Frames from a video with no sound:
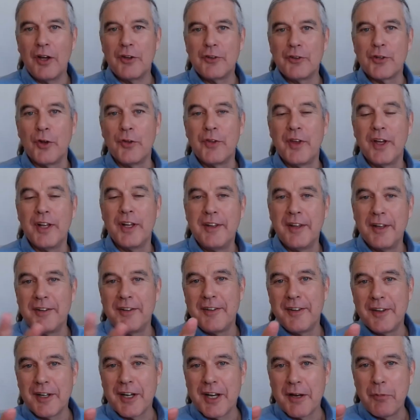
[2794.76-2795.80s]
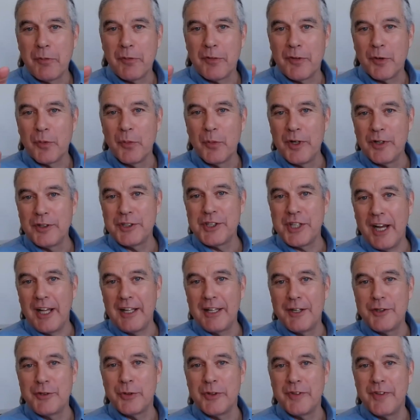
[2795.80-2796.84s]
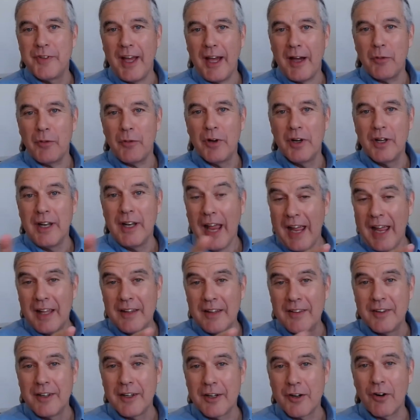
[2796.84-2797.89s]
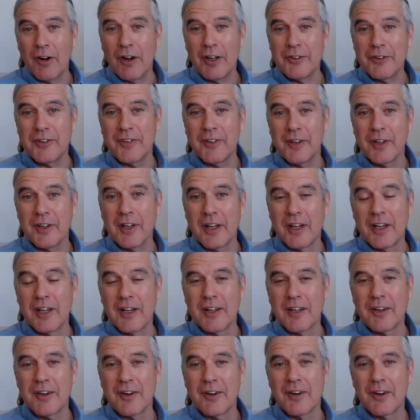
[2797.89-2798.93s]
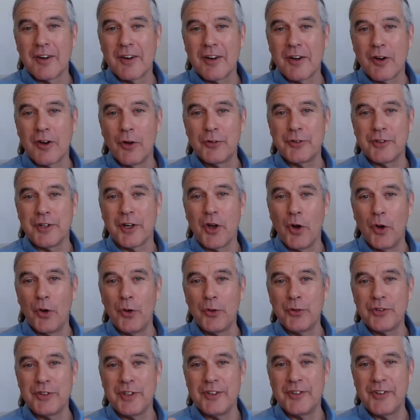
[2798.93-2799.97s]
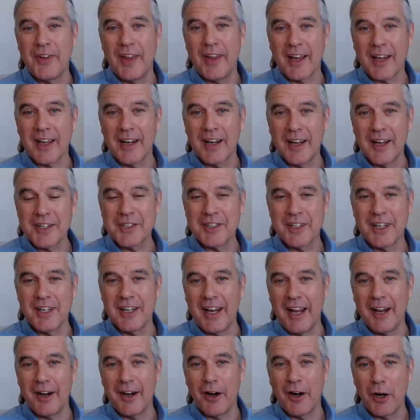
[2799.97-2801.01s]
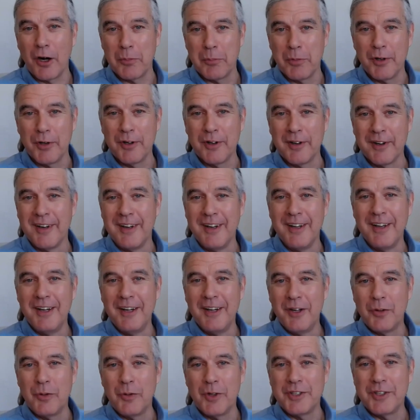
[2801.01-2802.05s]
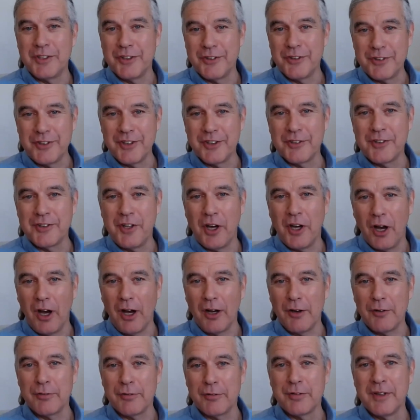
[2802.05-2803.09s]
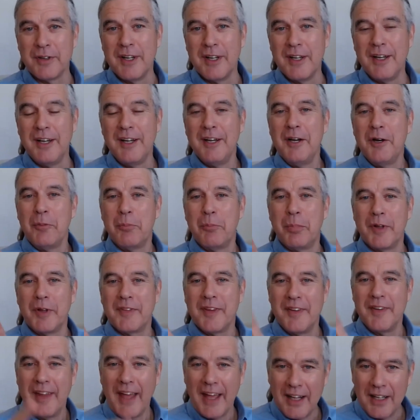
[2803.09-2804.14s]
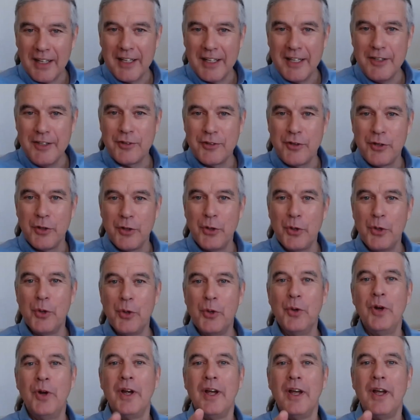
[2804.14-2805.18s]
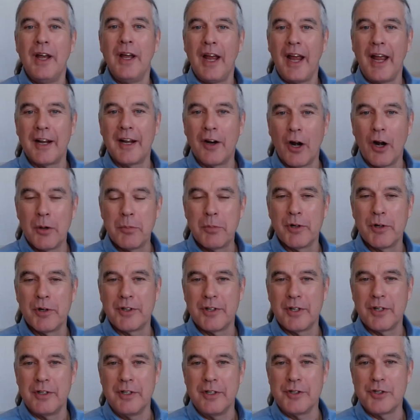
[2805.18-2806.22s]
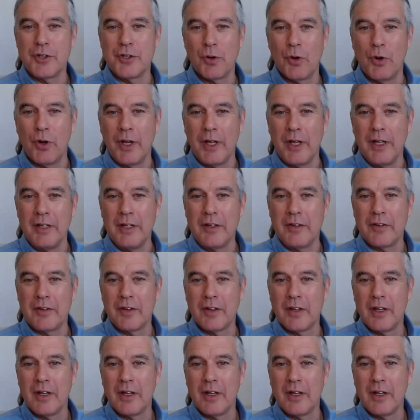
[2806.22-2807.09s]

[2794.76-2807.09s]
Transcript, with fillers: so then the, the the real challenge with that one and the across the coast to coast is that connection at Ann Arbor, which is just tough. But then that leads to Ann Arbor to Detroit